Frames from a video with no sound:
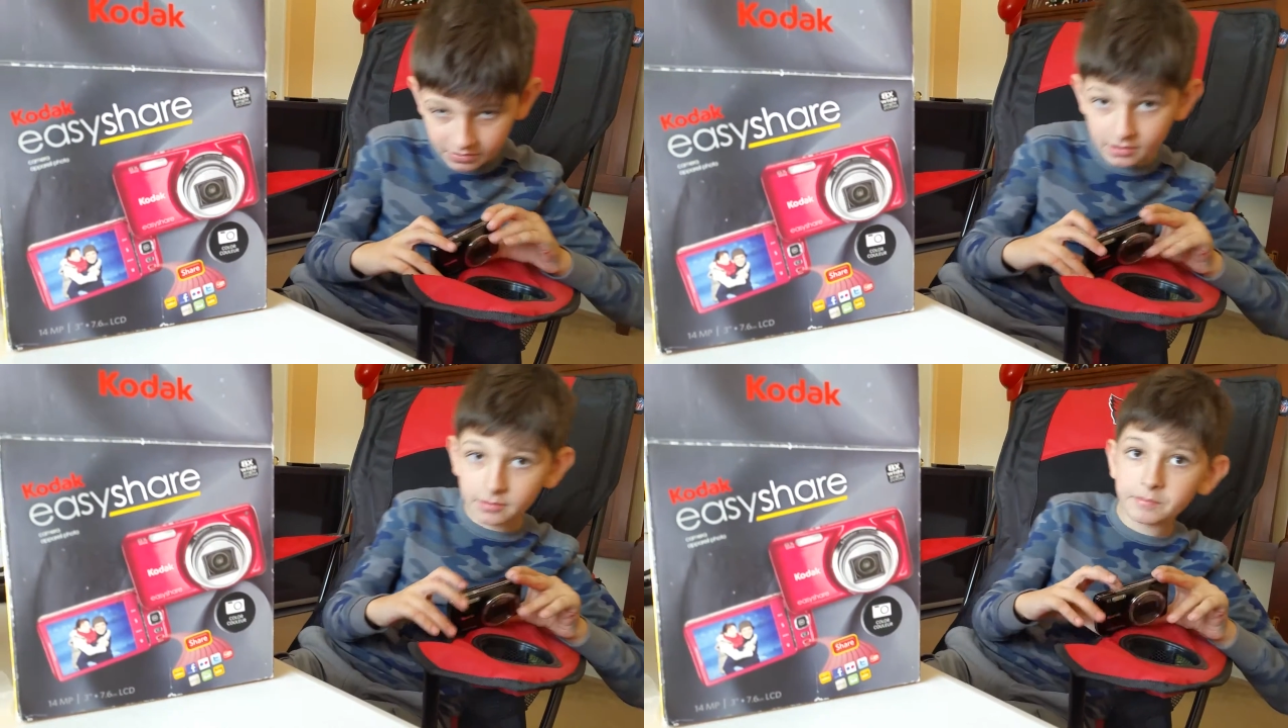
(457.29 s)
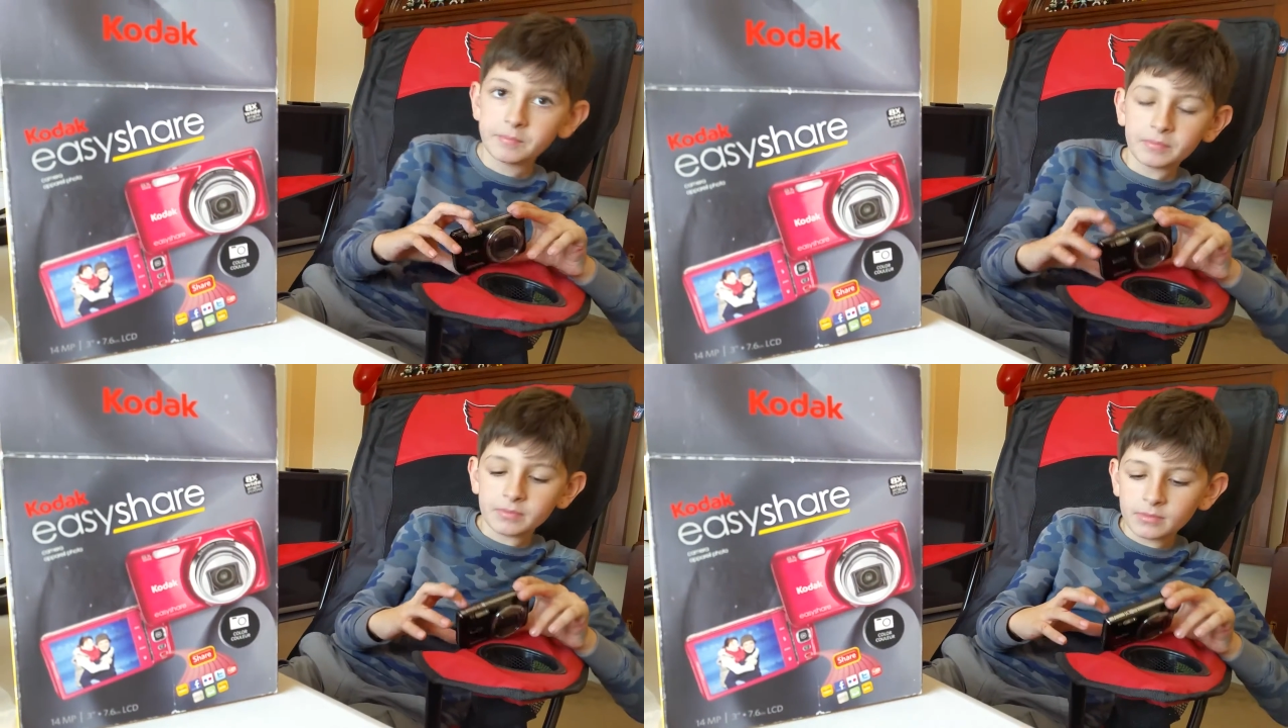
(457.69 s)
the
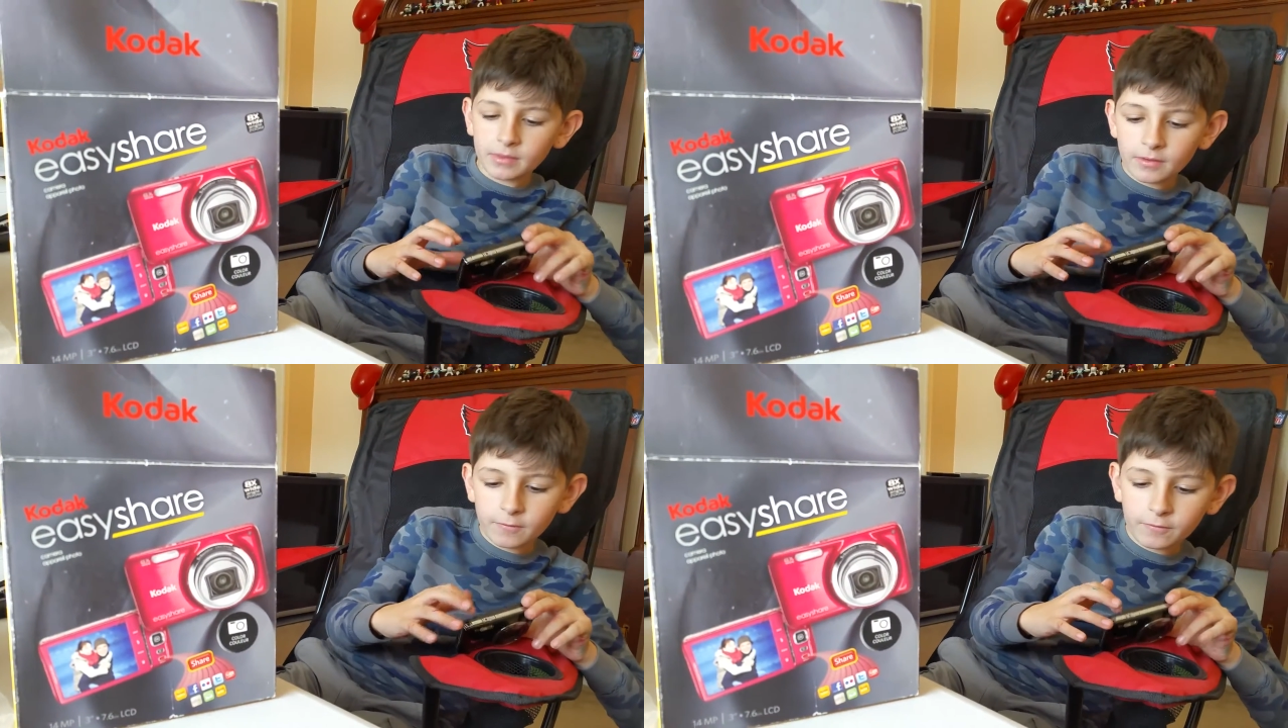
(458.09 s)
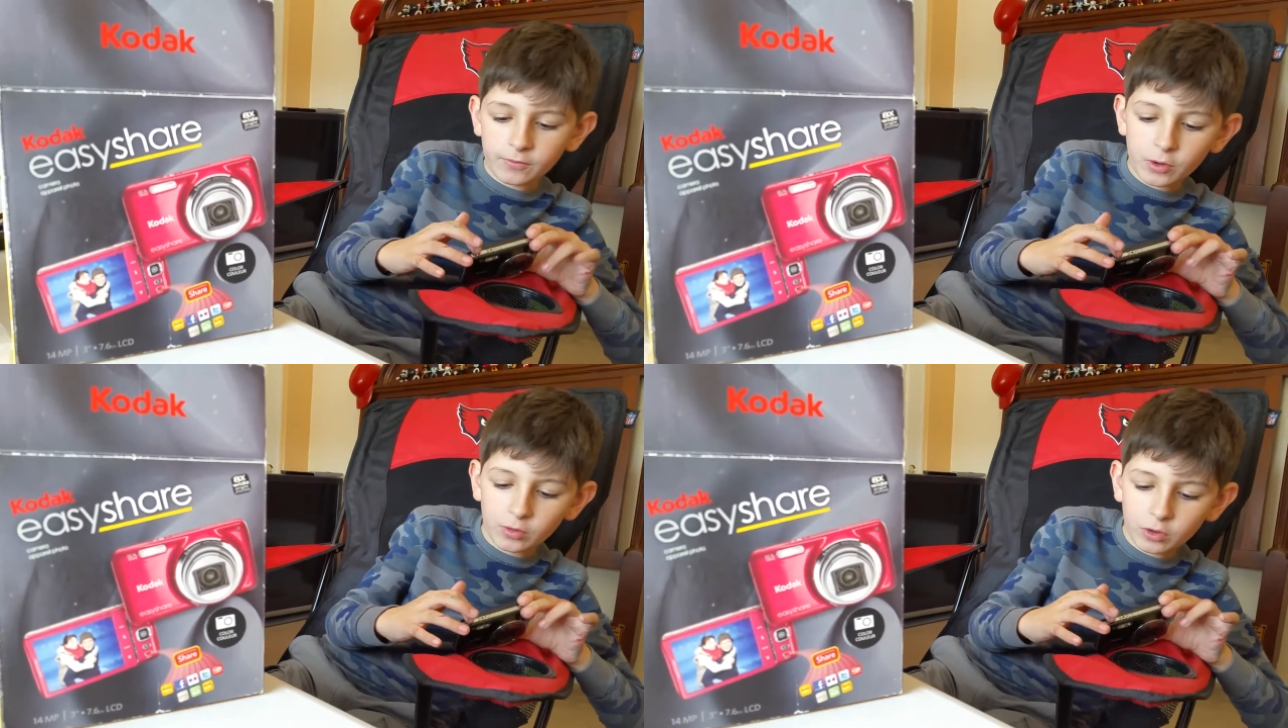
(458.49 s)

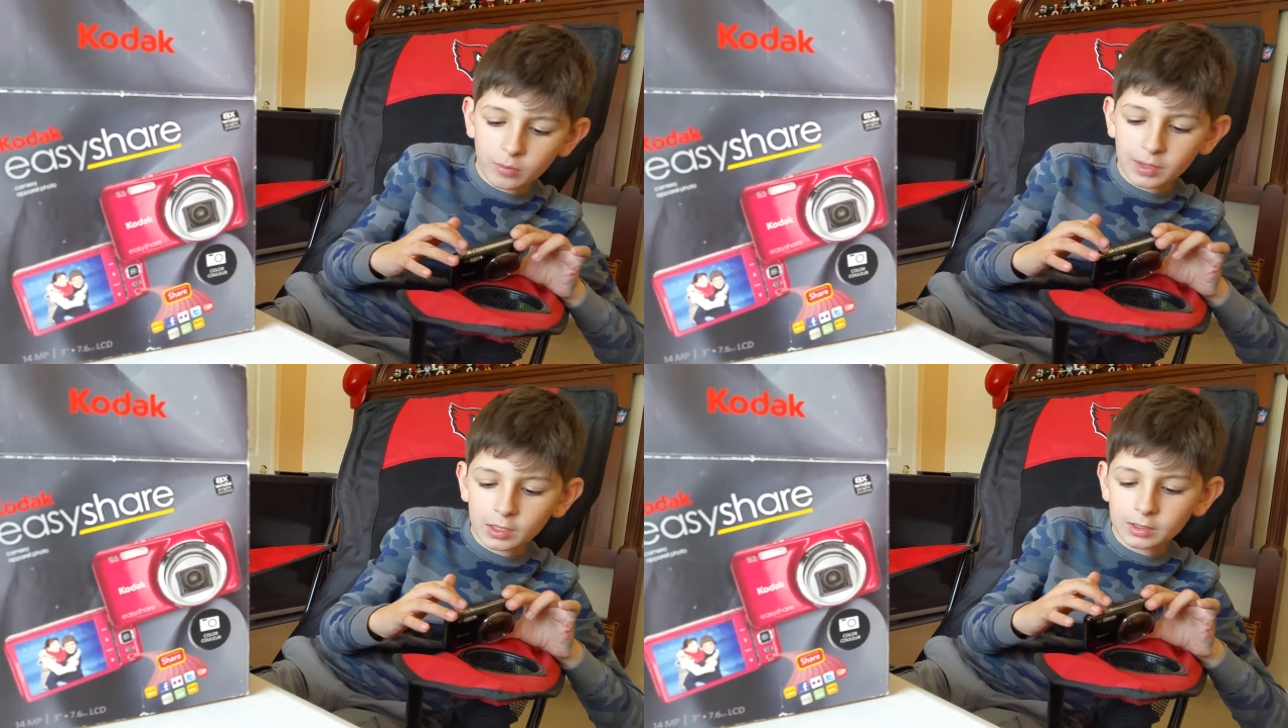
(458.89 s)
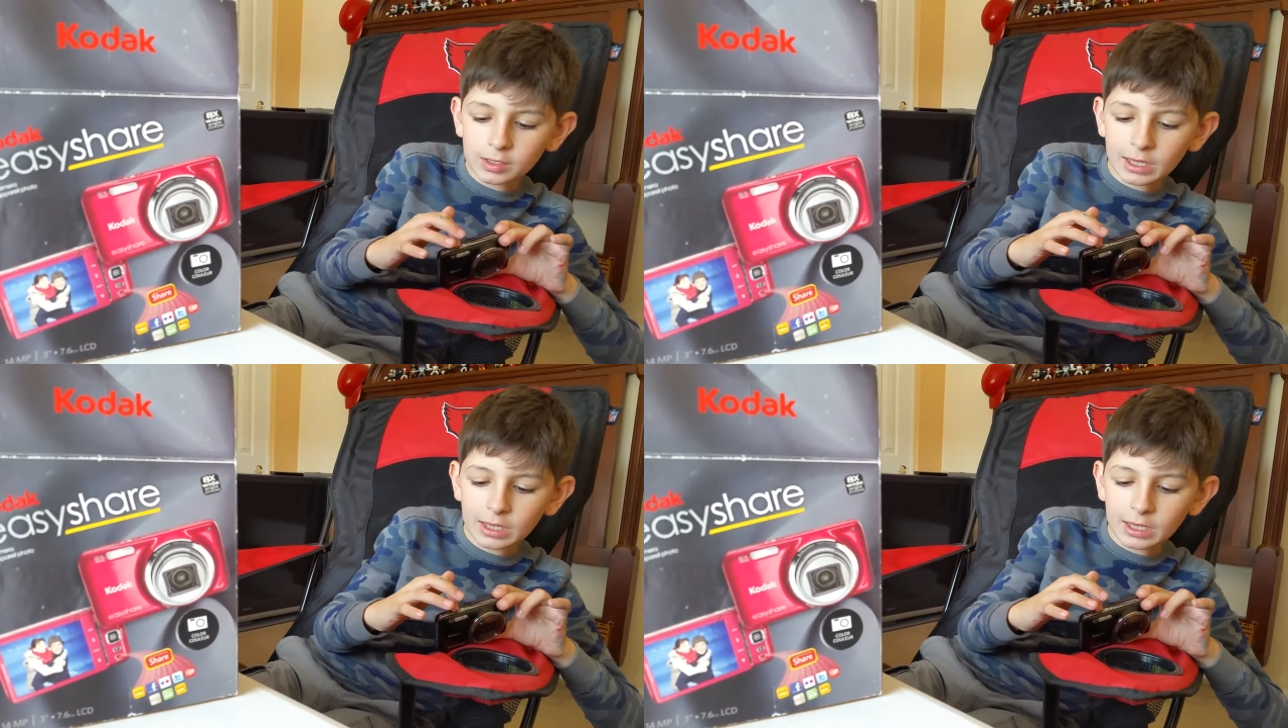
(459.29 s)
photo button,